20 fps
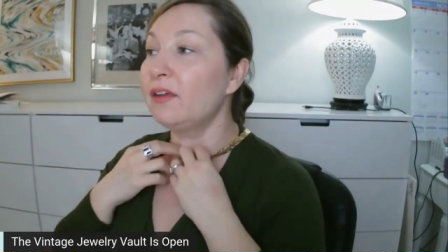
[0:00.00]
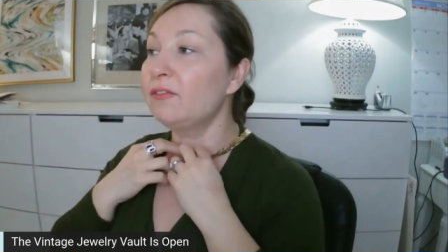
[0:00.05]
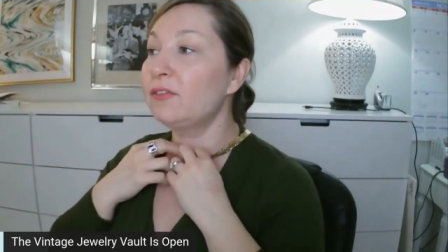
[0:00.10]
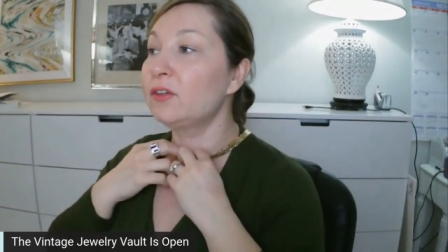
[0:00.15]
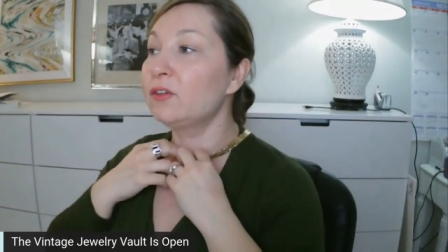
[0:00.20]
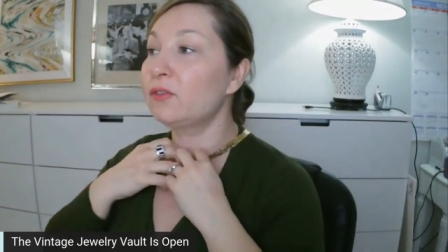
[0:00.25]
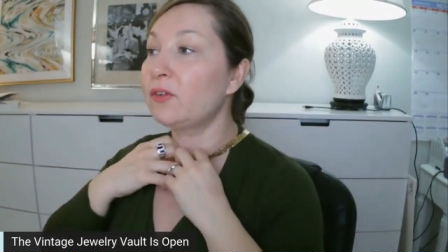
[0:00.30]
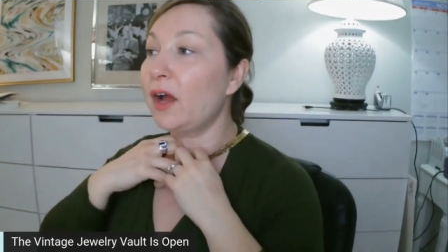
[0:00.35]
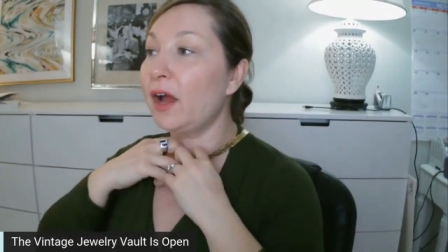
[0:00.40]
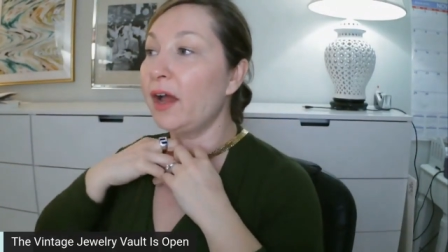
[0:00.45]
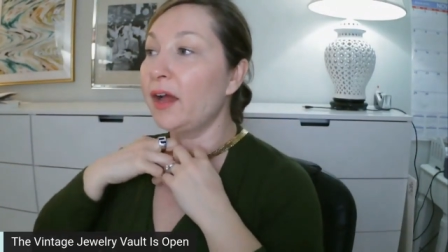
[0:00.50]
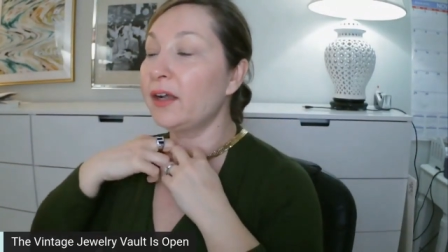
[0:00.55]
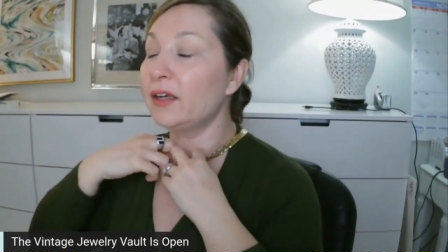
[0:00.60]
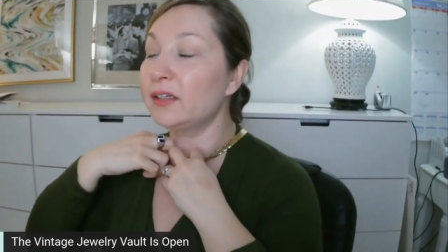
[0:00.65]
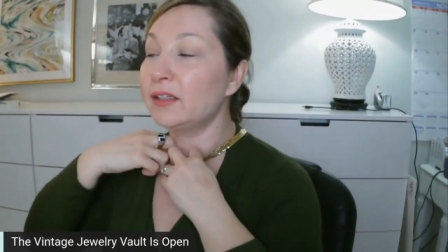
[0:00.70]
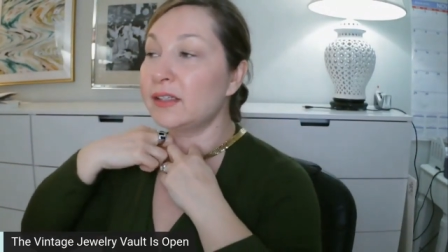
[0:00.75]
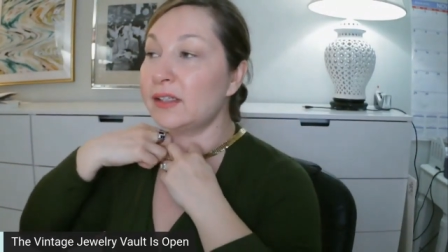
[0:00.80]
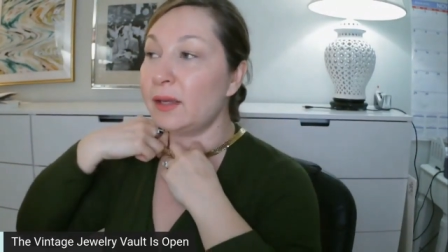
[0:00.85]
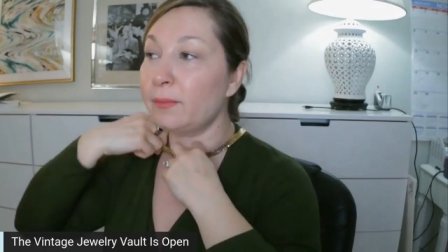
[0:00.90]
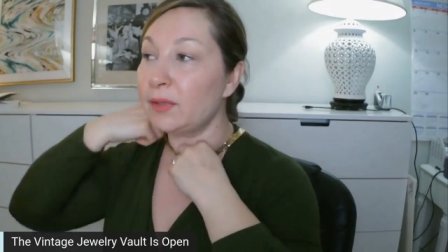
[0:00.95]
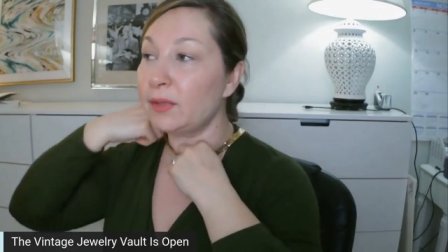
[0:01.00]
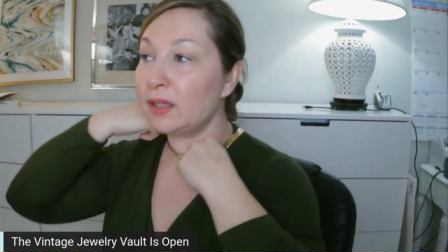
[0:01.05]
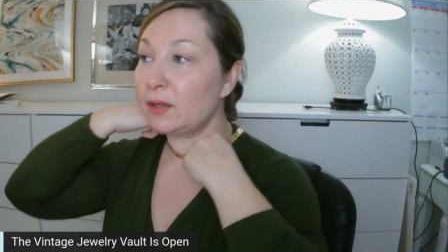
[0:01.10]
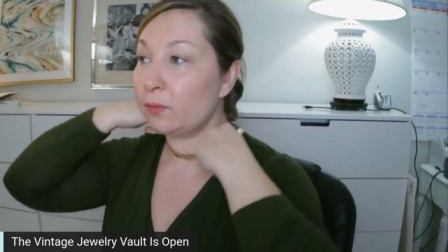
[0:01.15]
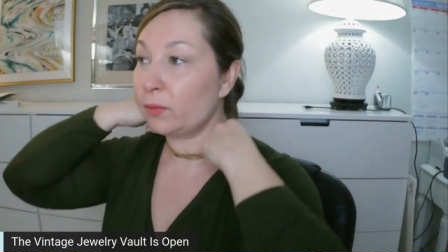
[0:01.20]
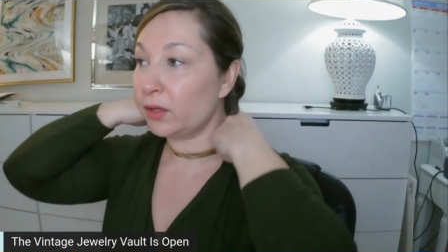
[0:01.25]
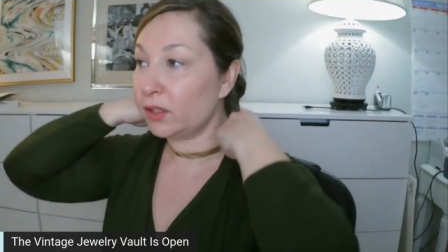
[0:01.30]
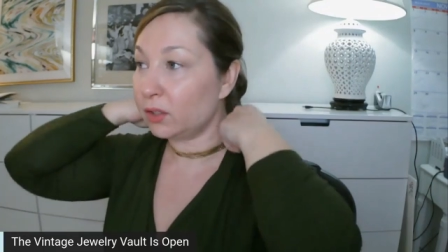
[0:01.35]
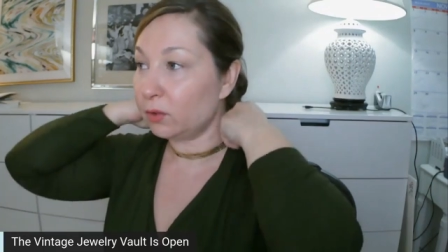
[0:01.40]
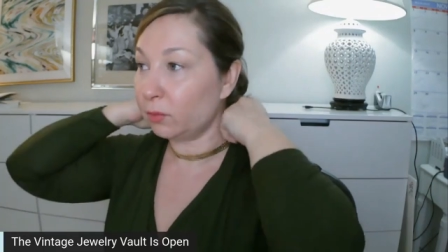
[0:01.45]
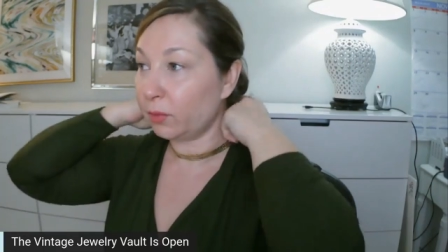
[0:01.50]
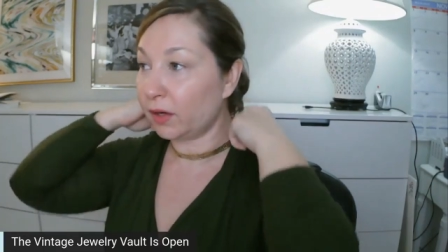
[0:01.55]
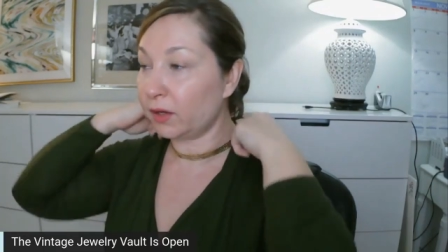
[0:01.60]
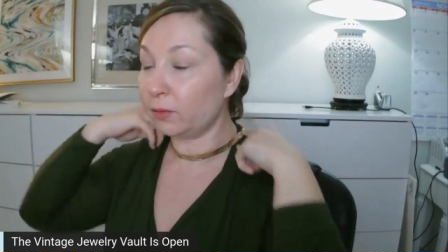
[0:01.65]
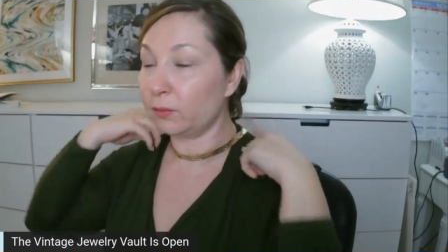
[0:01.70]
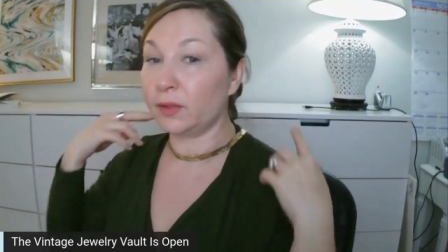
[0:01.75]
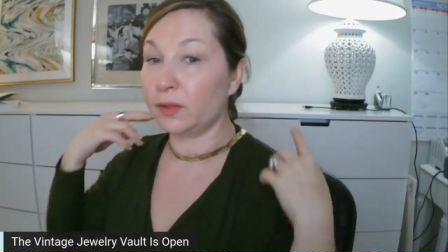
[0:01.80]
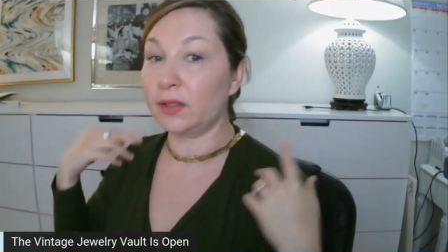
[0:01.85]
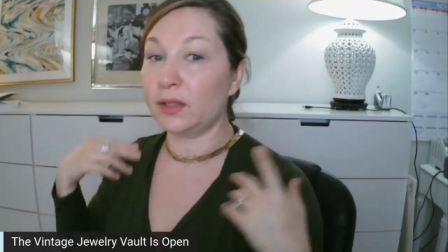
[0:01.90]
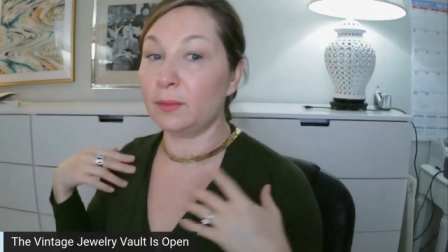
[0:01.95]
if you've got something where you
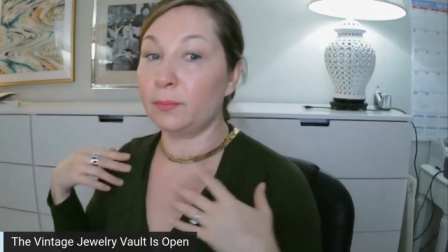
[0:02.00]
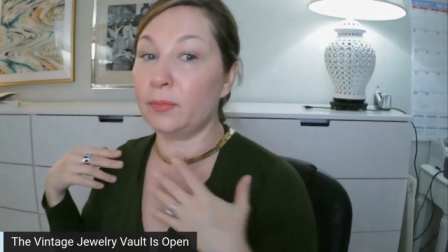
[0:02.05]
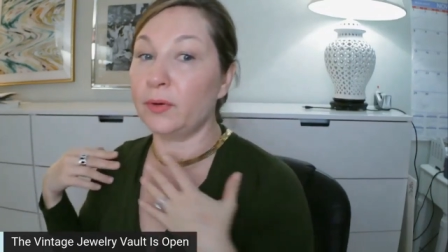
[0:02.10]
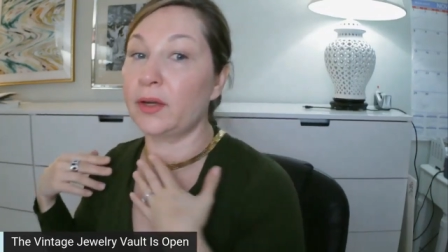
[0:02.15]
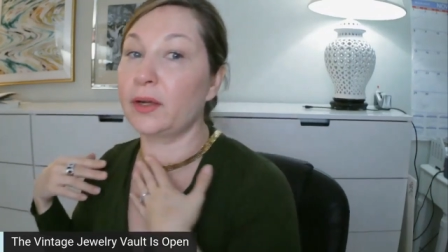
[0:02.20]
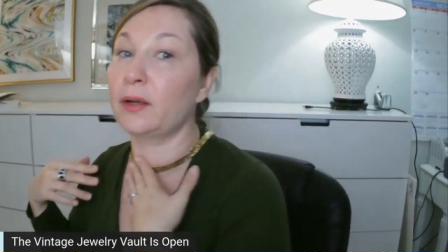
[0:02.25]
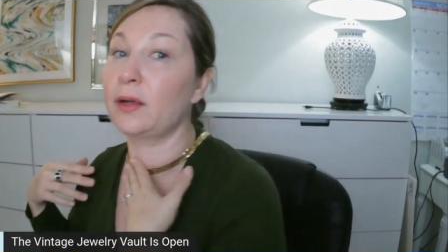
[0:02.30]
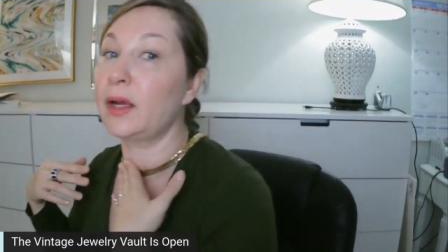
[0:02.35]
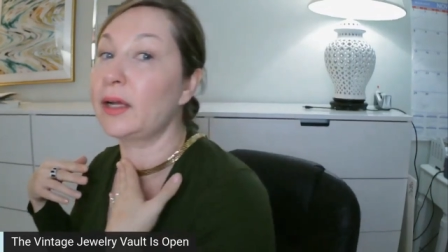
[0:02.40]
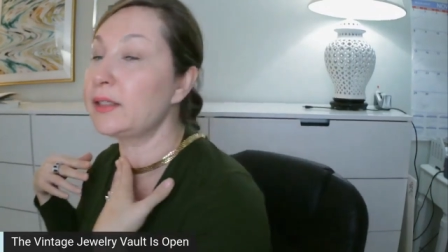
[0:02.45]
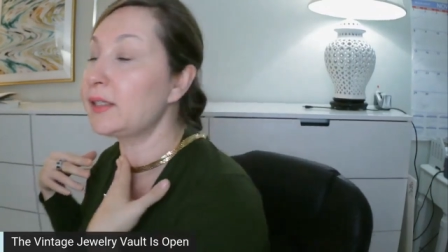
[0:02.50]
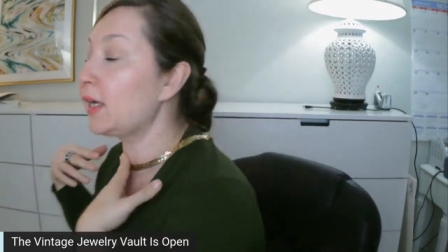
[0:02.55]
want to really bring